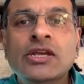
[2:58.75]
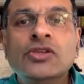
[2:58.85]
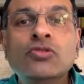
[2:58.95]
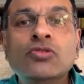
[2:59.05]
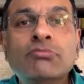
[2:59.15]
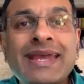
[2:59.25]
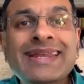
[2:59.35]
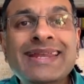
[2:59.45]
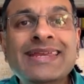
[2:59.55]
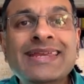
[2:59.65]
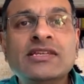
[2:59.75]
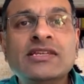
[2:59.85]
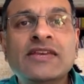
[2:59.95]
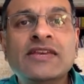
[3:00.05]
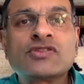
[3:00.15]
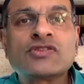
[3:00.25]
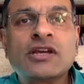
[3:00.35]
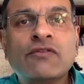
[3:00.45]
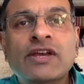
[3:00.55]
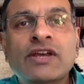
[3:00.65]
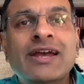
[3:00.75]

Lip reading: you may need to give yourself